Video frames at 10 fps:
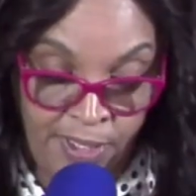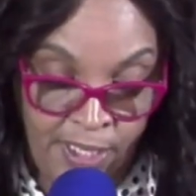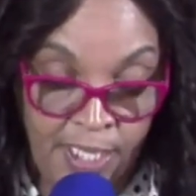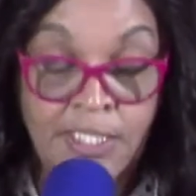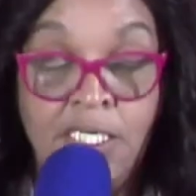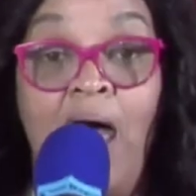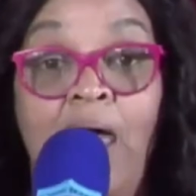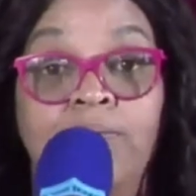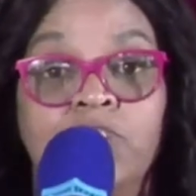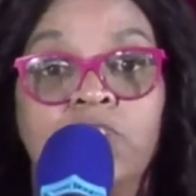in
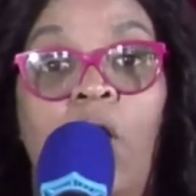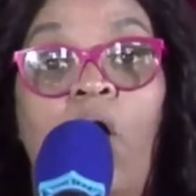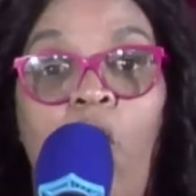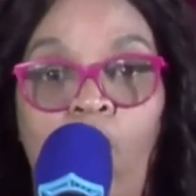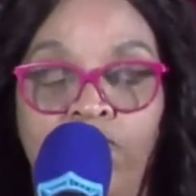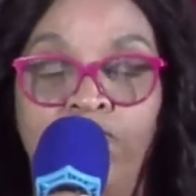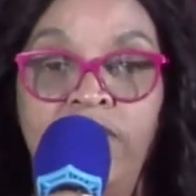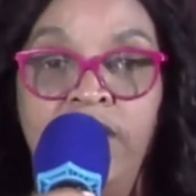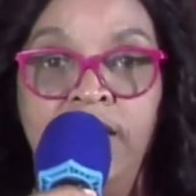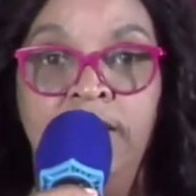times of
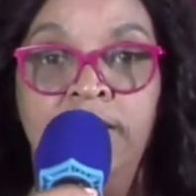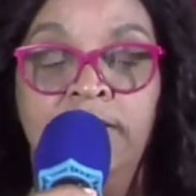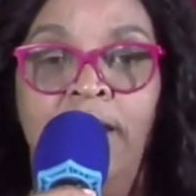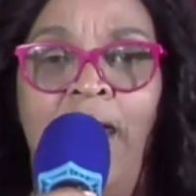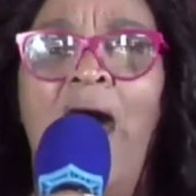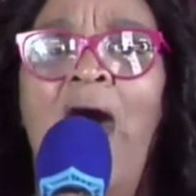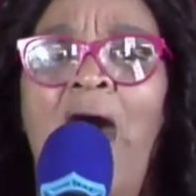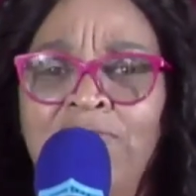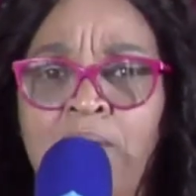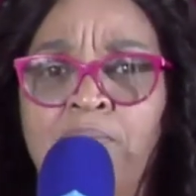need. And that,
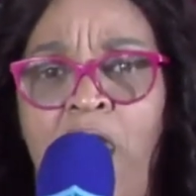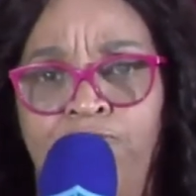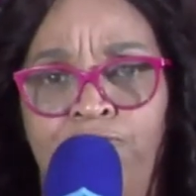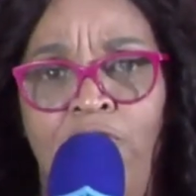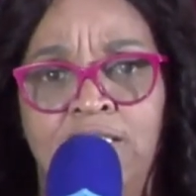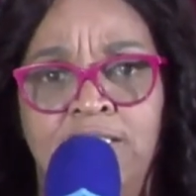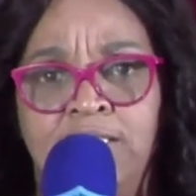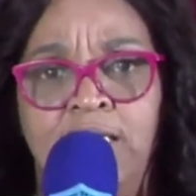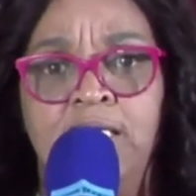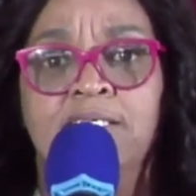my friends, is
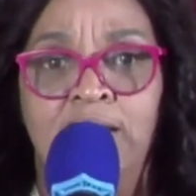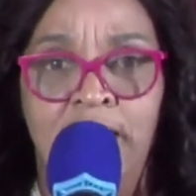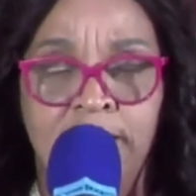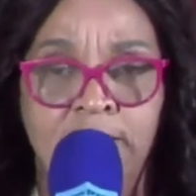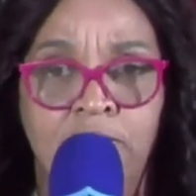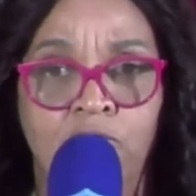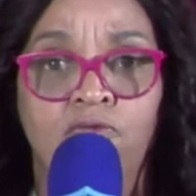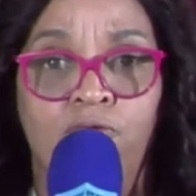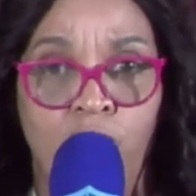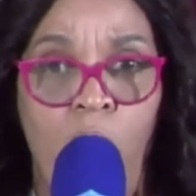a lesson for
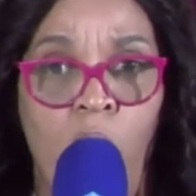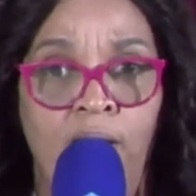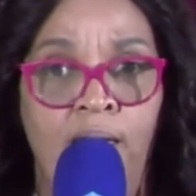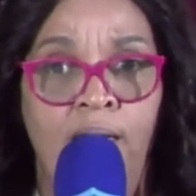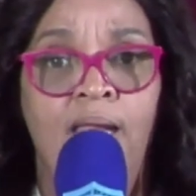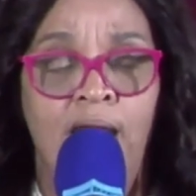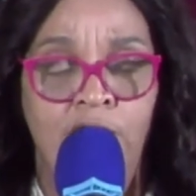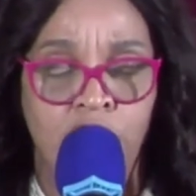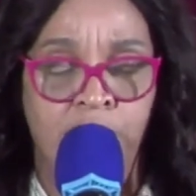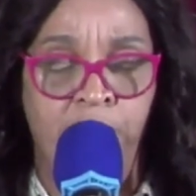all. Let
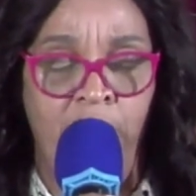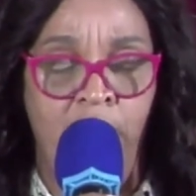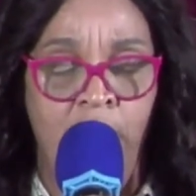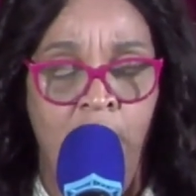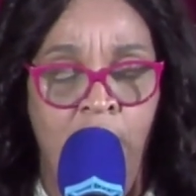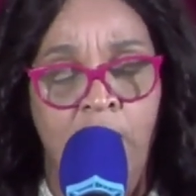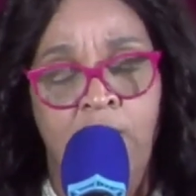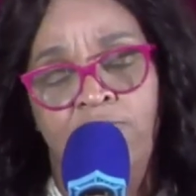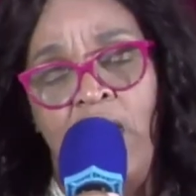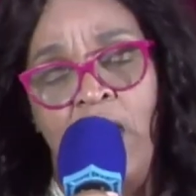us pray.
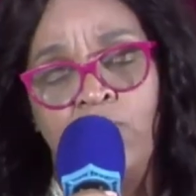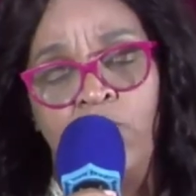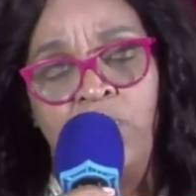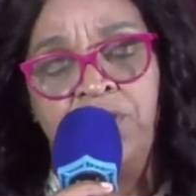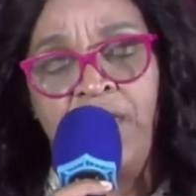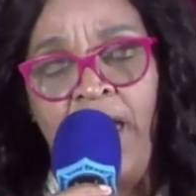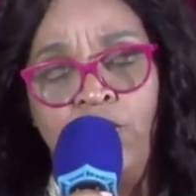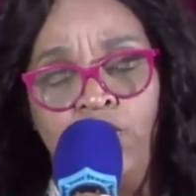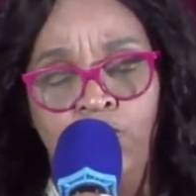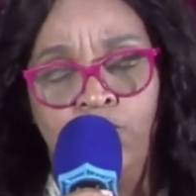Father, we thank
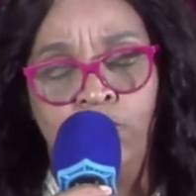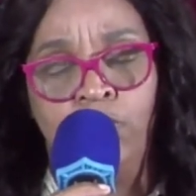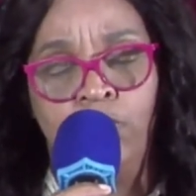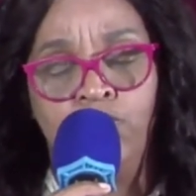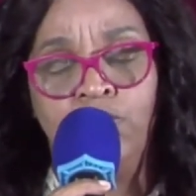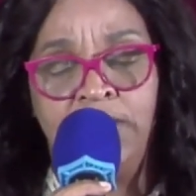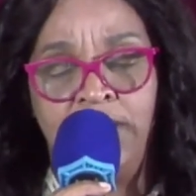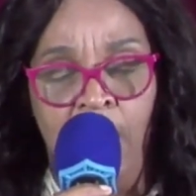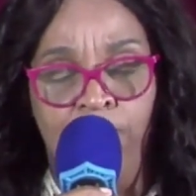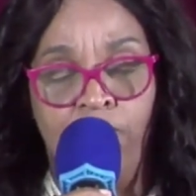you today
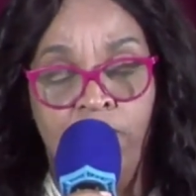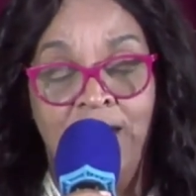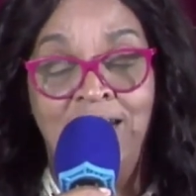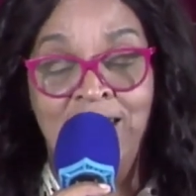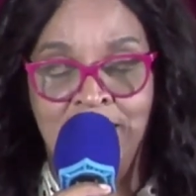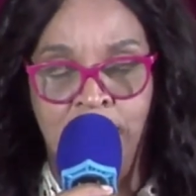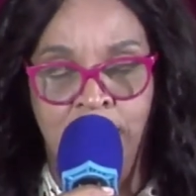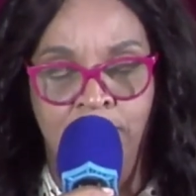for the lesson